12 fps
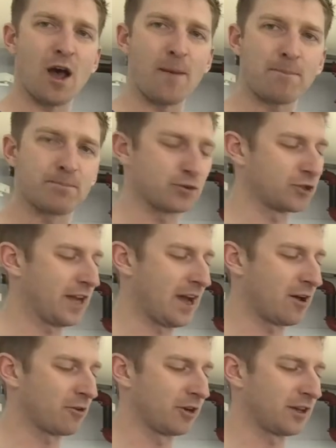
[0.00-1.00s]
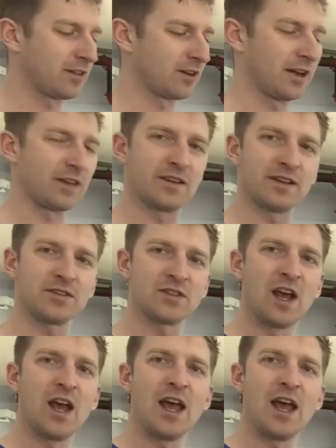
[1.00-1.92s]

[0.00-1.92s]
up or down or anything like this.